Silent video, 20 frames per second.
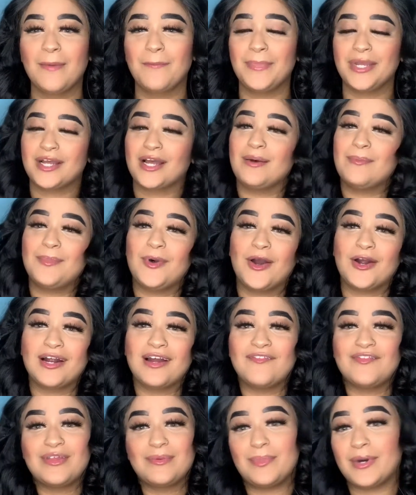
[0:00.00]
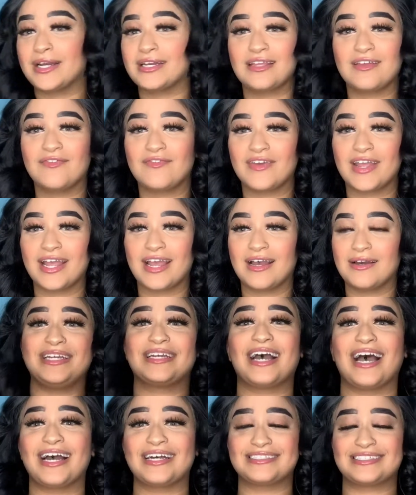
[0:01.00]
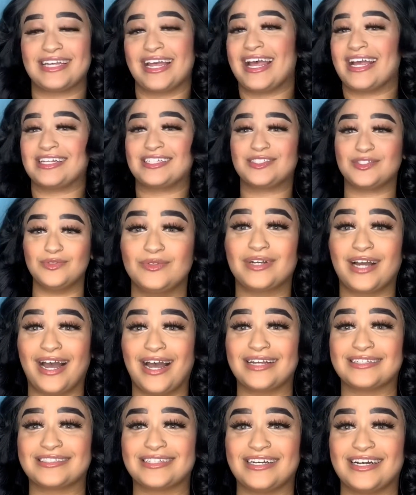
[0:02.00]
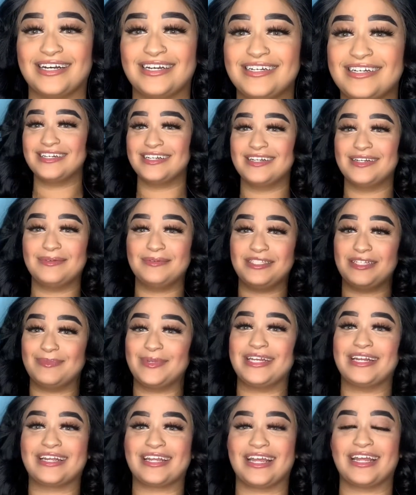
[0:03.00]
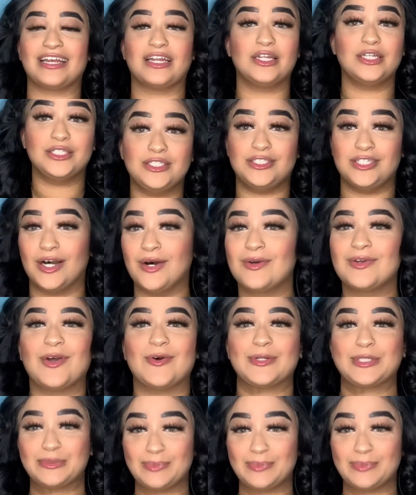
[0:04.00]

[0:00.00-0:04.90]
Become part of the bunny fam. Mi casa es su casa. Dominican, don't know